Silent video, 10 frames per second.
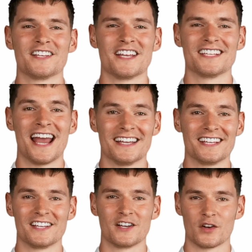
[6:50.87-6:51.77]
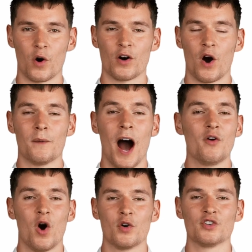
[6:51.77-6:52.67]
to this latest story on my
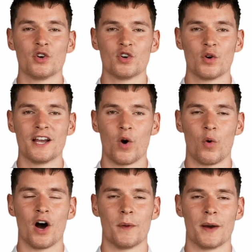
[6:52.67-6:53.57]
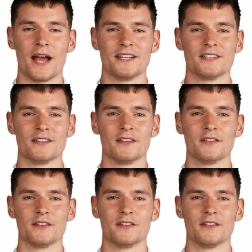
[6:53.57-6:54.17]
road to a greener workplace.